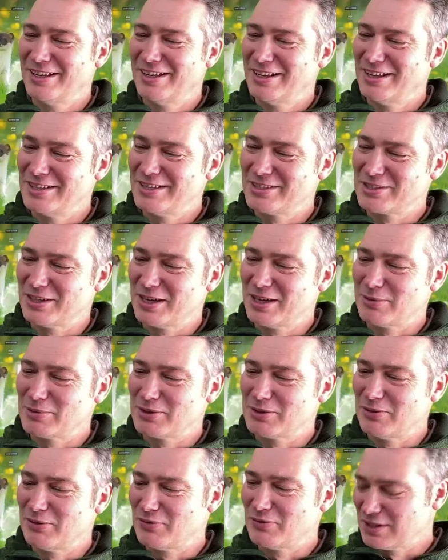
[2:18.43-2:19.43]
So
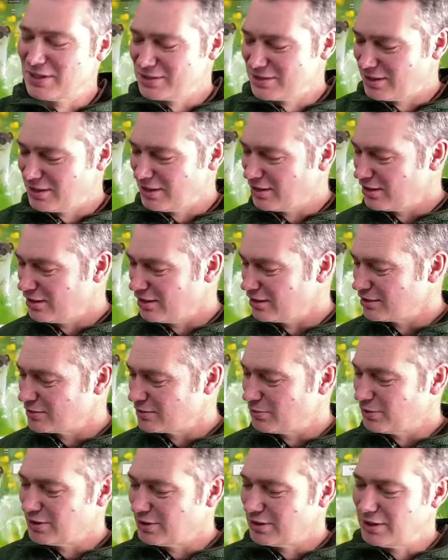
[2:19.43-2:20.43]
absolutely fascinating
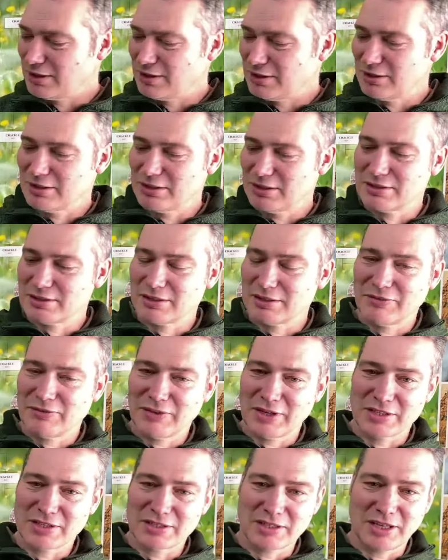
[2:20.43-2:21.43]
things, but there's a
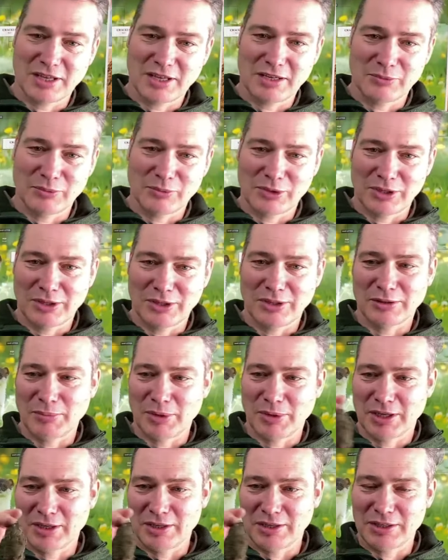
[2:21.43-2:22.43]
fascinating world
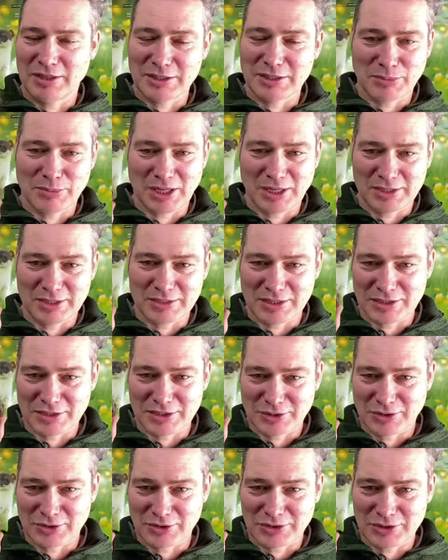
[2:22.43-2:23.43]
behind these pellets.
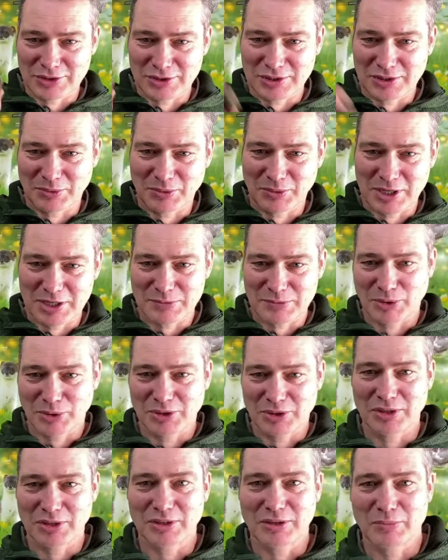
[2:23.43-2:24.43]
It's not just a waste
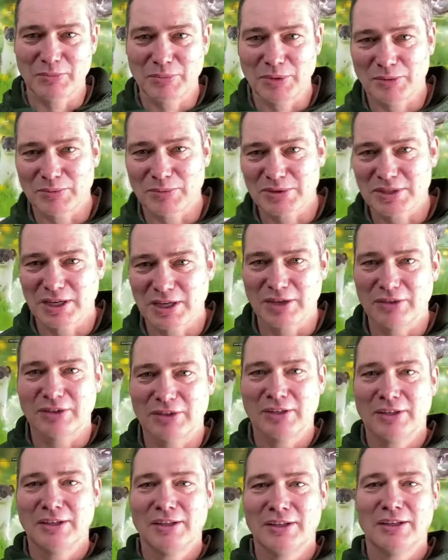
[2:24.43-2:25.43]
product that pops out
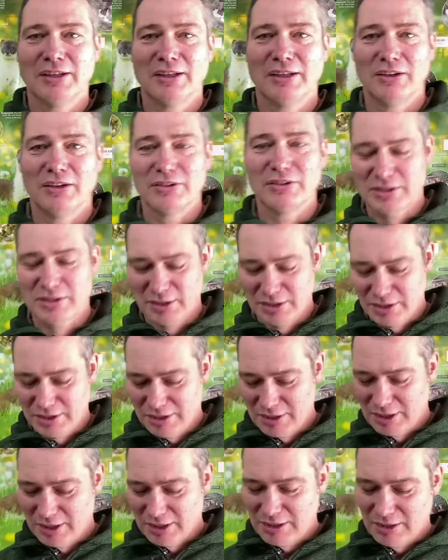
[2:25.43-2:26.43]
onto
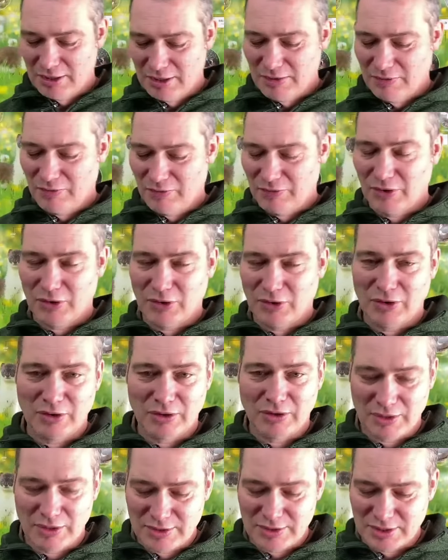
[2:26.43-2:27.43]
the floor
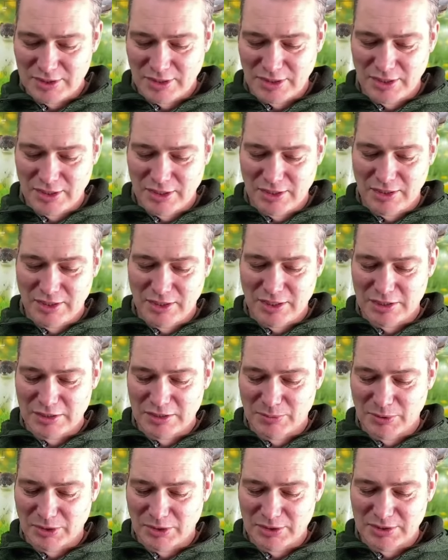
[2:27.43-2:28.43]
or into the
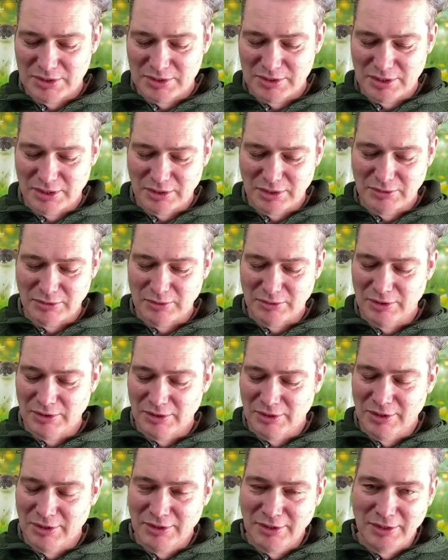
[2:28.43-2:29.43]
nest box. There's a whole
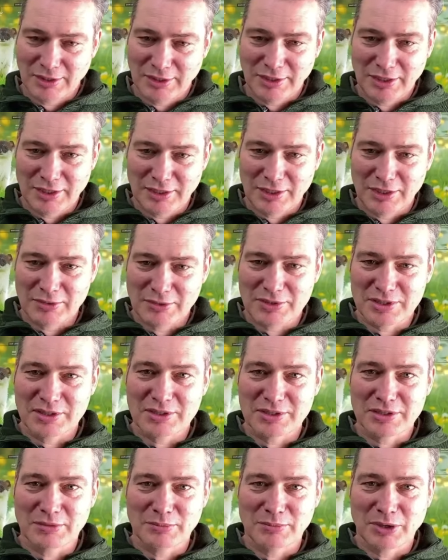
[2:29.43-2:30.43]

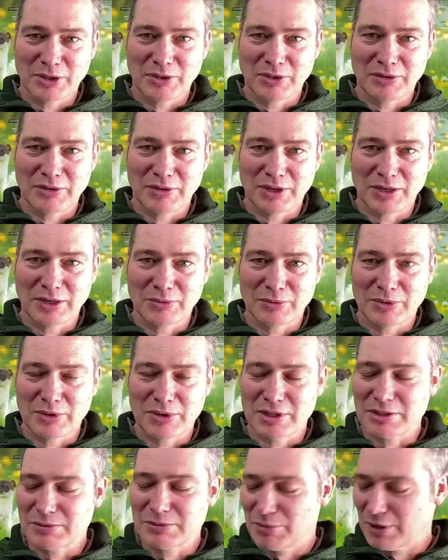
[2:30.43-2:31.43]
ecosystem going around
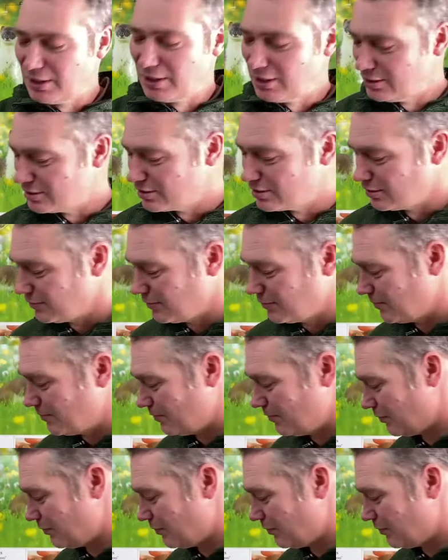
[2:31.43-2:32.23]
with these pellets.